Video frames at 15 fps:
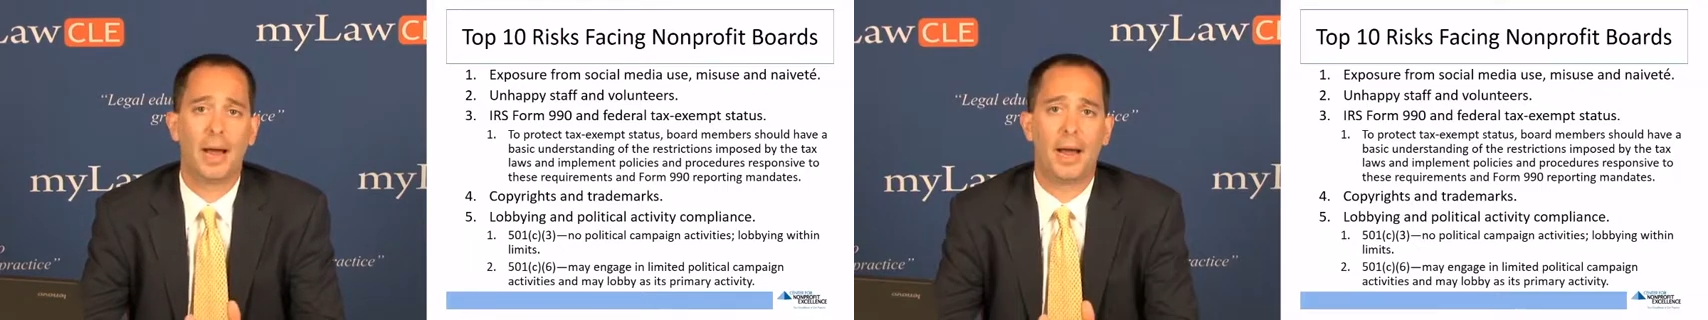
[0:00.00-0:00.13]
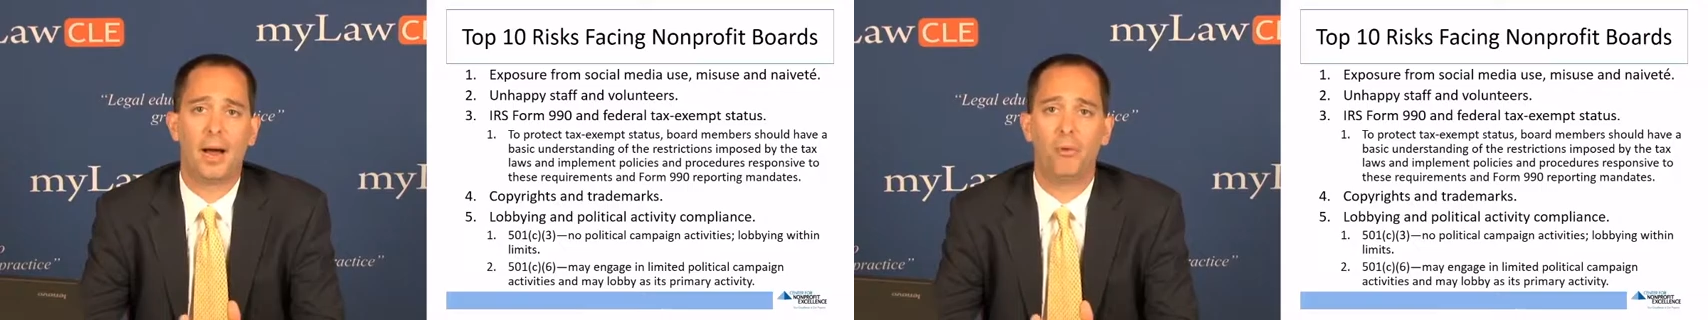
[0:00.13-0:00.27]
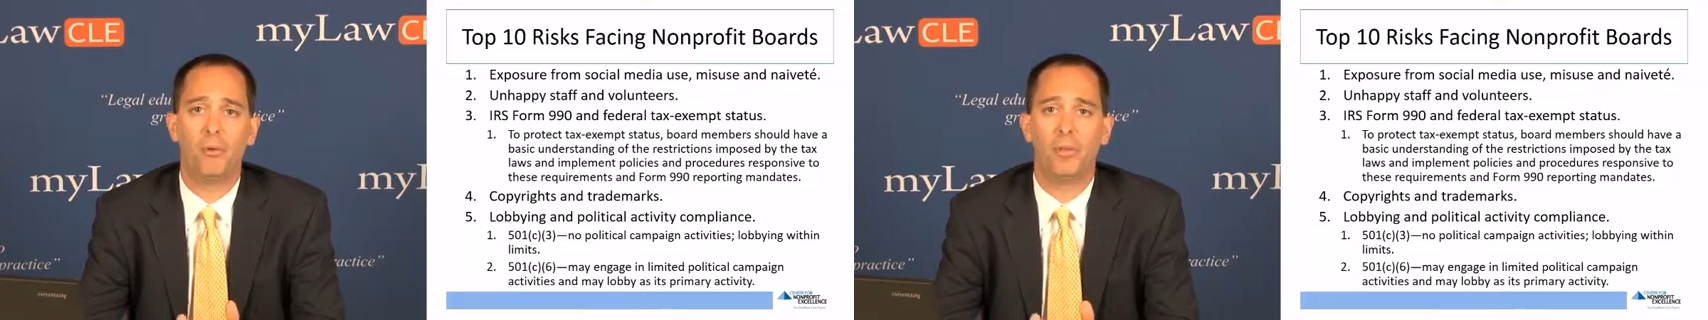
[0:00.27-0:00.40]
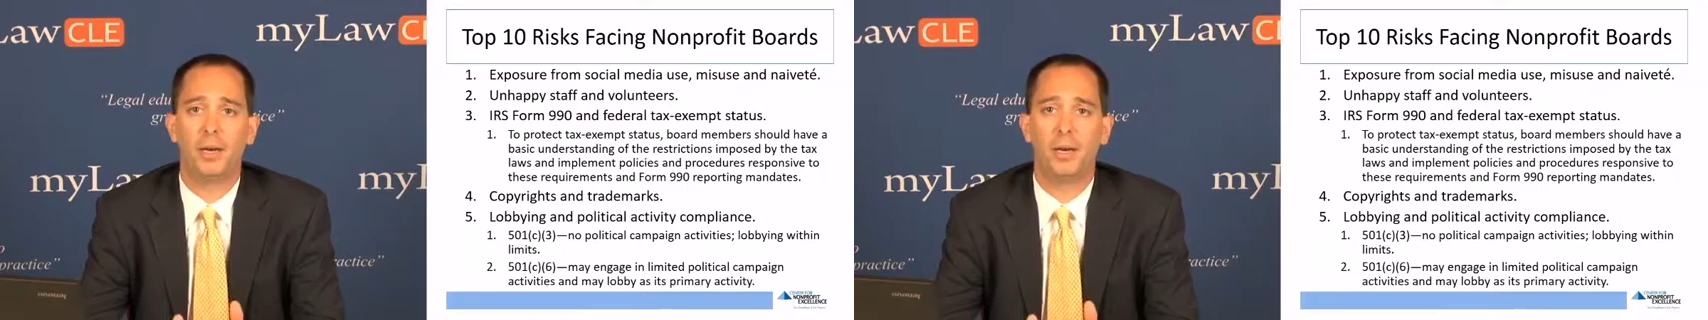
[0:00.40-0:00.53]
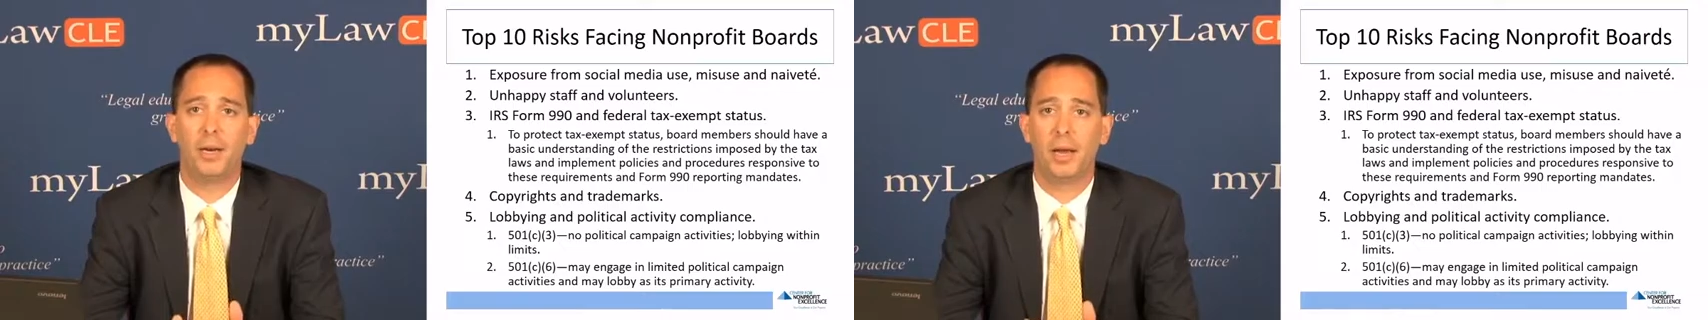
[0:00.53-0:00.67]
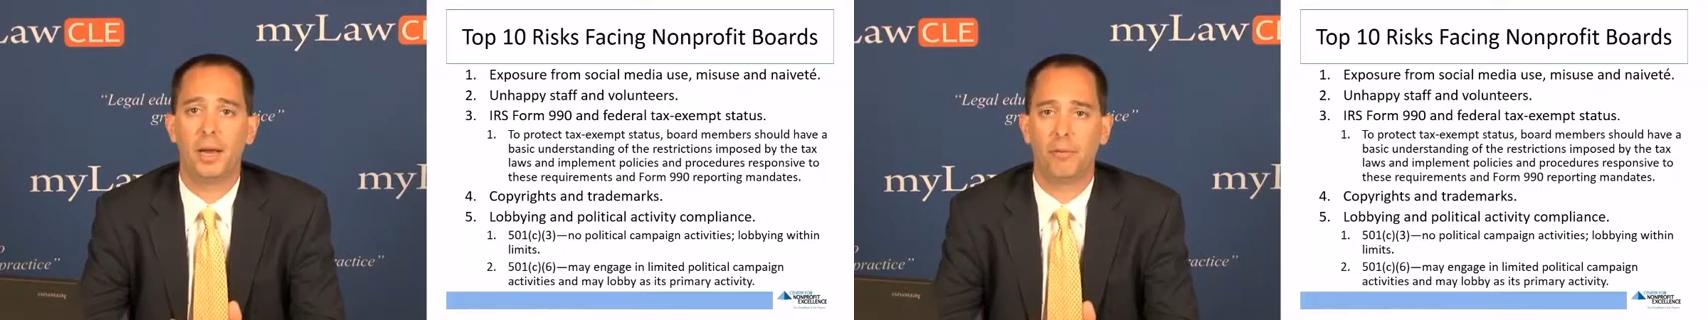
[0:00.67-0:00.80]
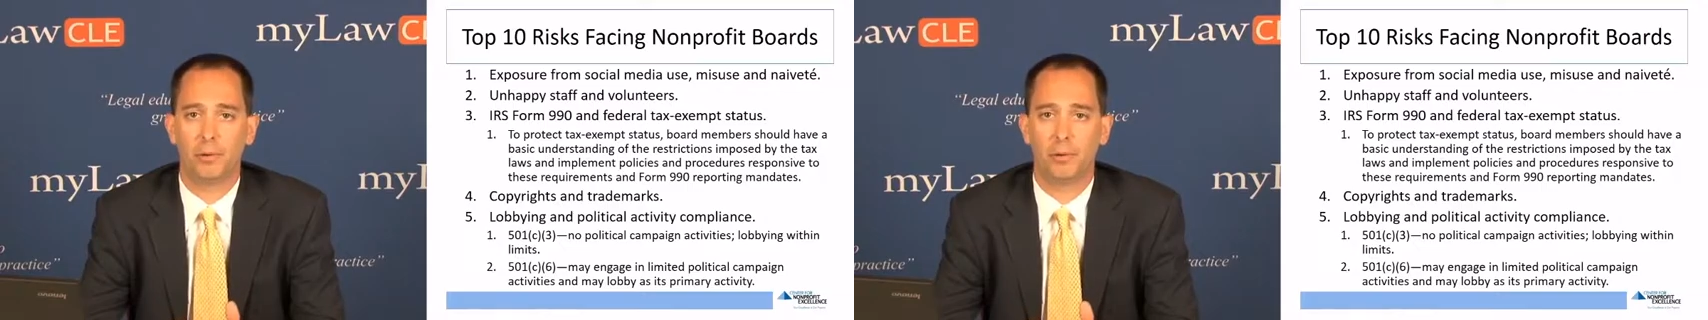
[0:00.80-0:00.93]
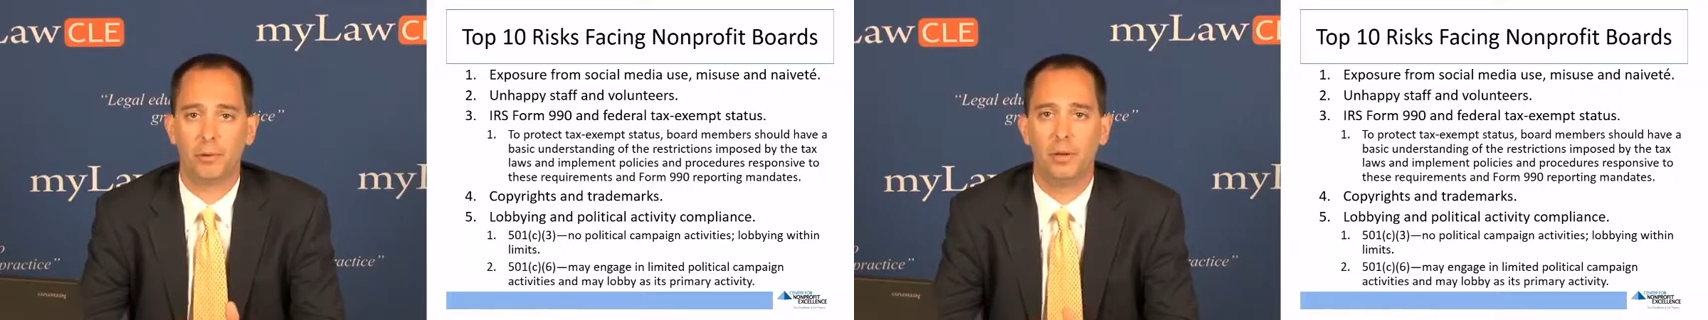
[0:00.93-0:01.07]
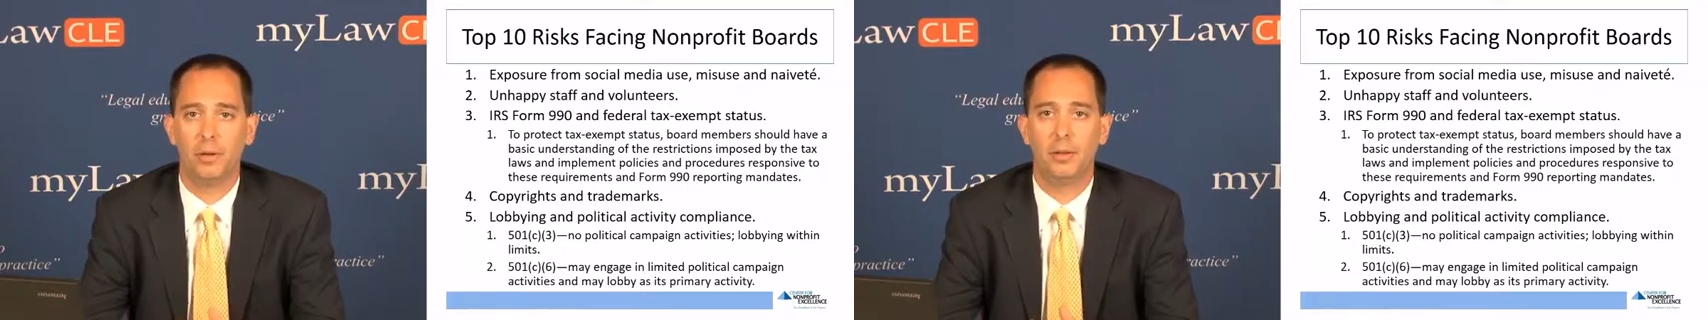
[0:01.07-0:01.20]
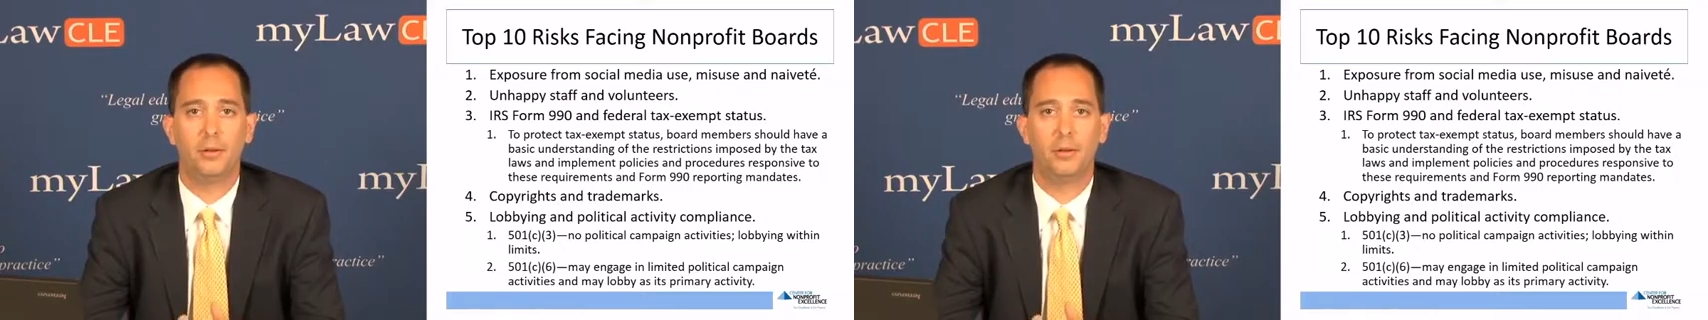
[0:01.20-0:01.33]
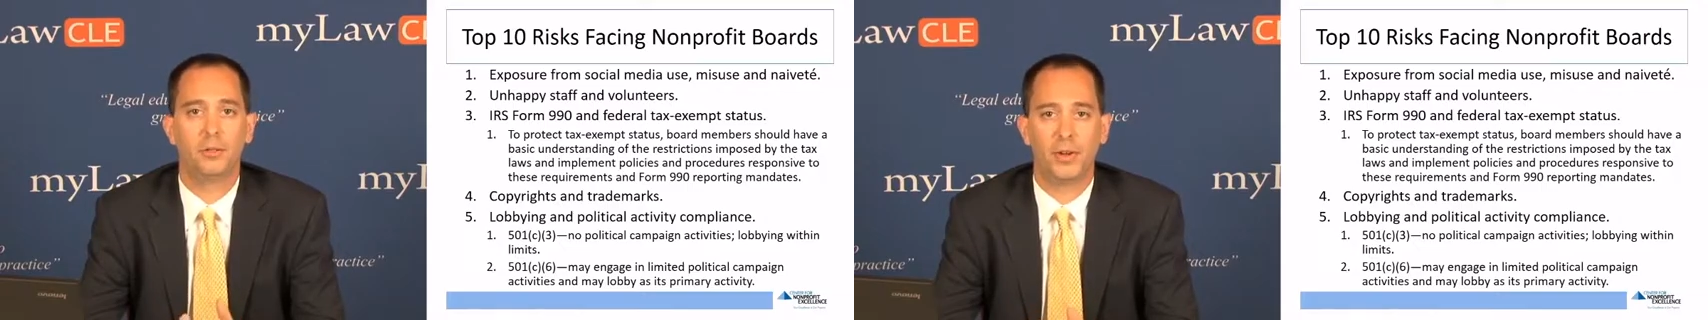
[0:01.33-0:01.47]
more now than ever.